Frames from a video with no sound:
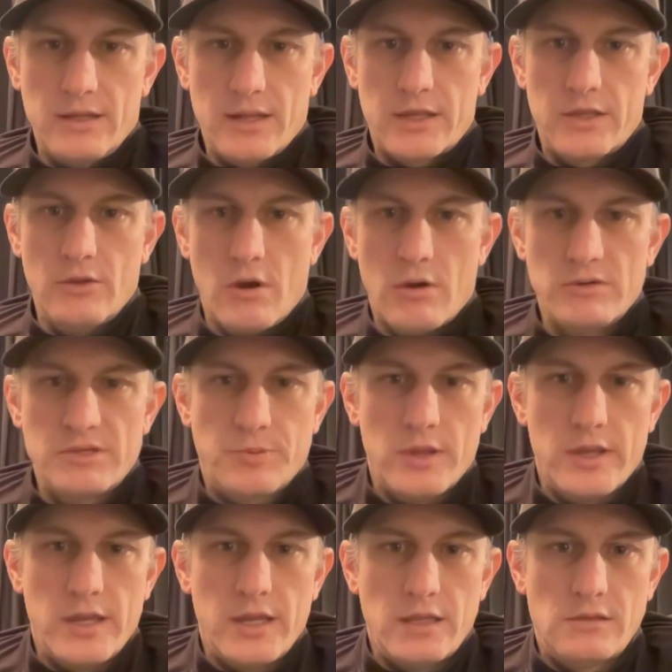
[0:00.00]
Like you always
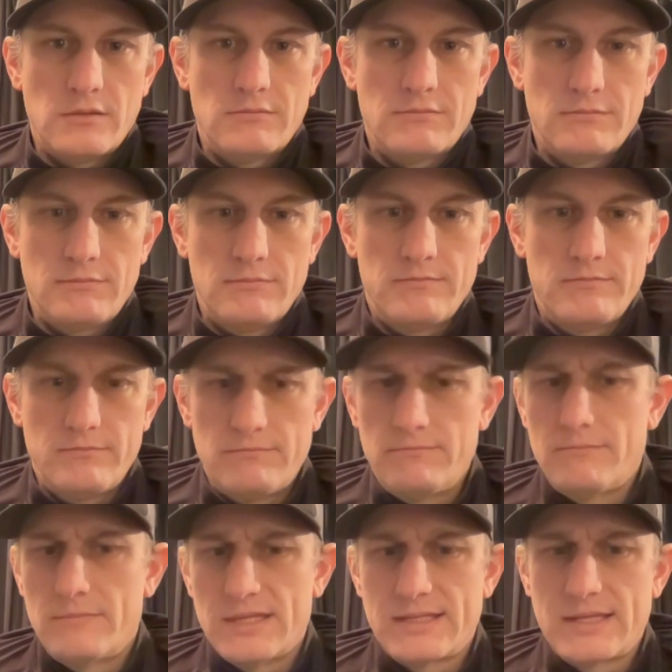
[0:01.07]
play
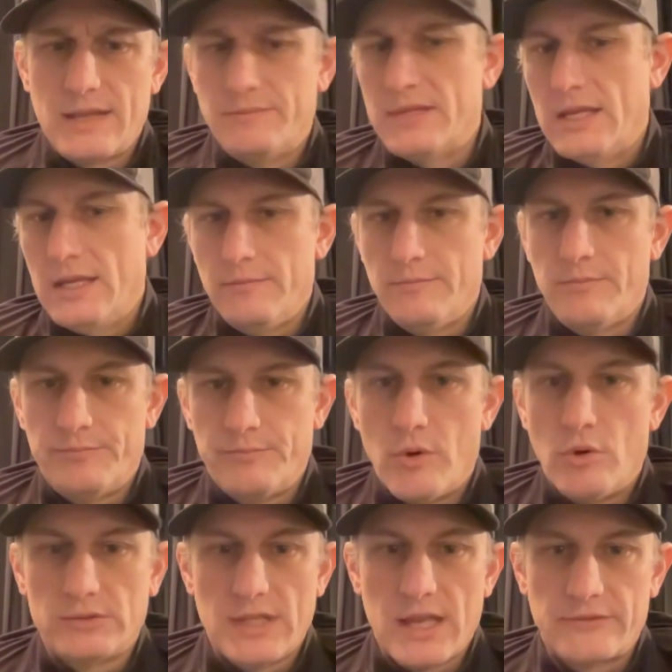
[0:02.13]
the same team
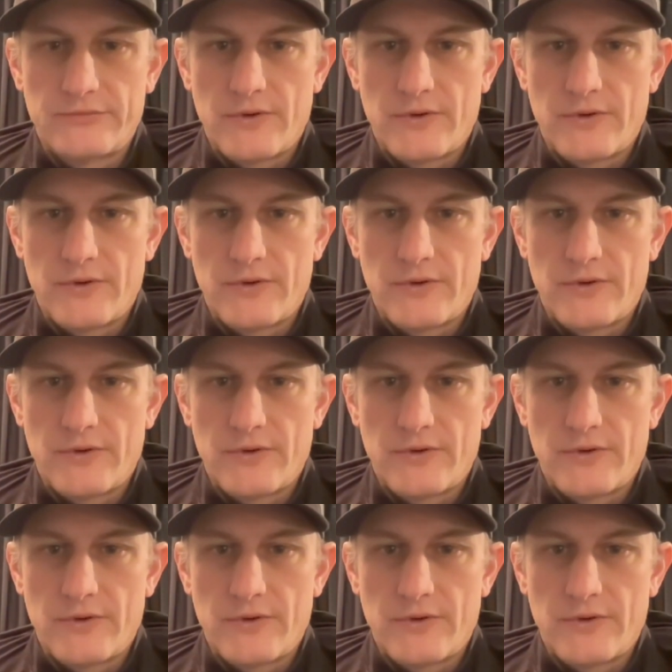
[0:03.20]
both nights,